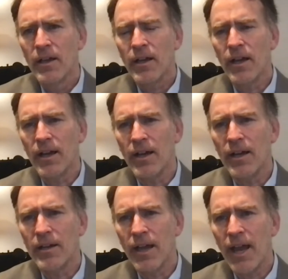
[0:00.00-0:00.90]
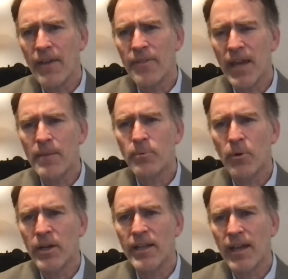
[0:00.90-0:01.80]
uh, at that
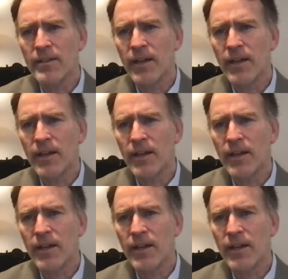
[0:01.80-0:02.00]
point had,